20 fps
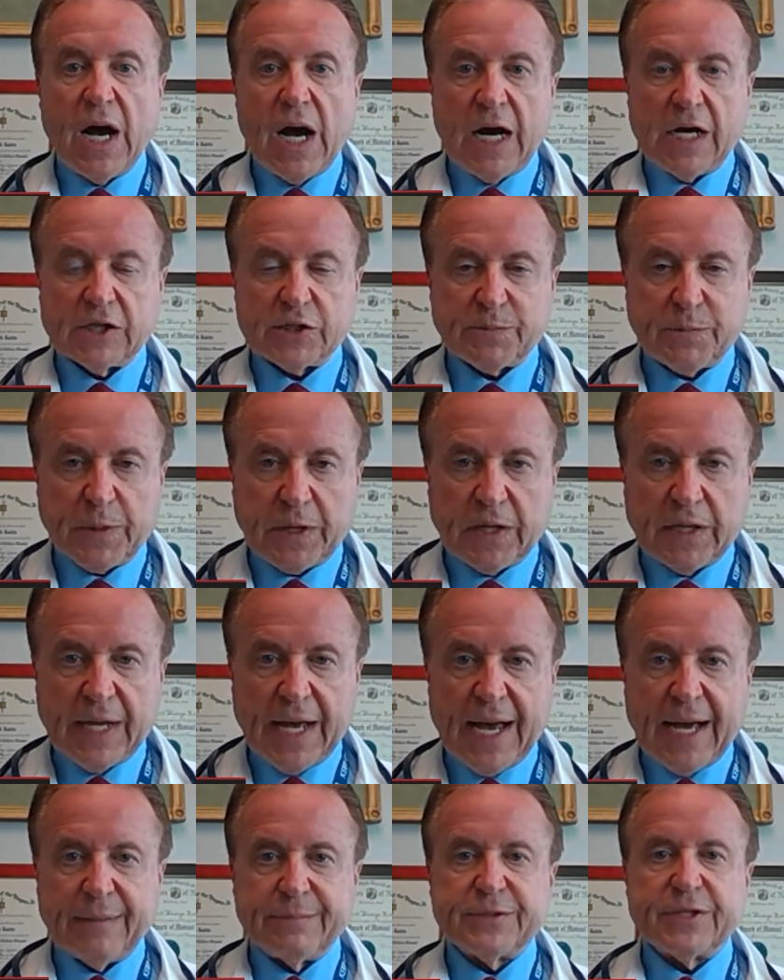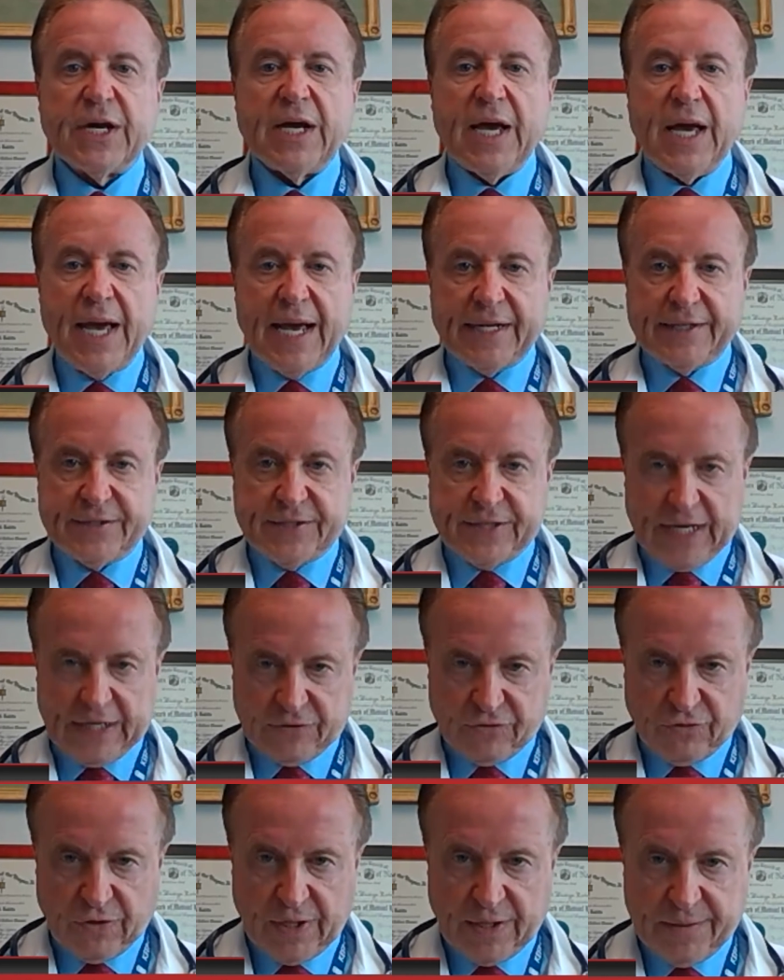hospital labs, et
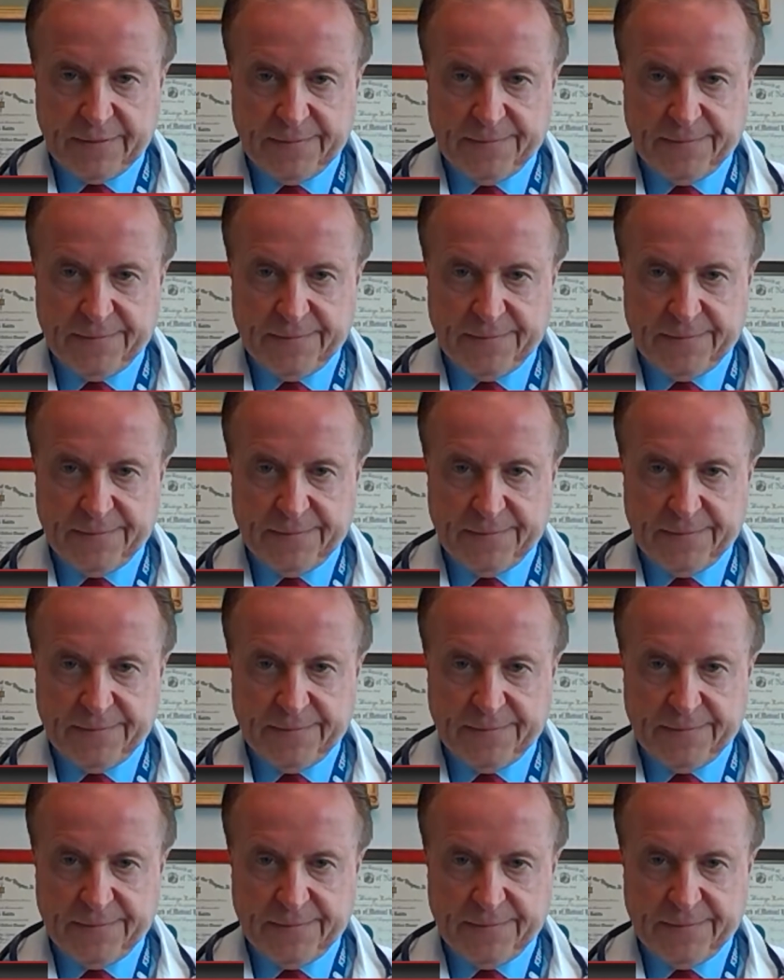cetera.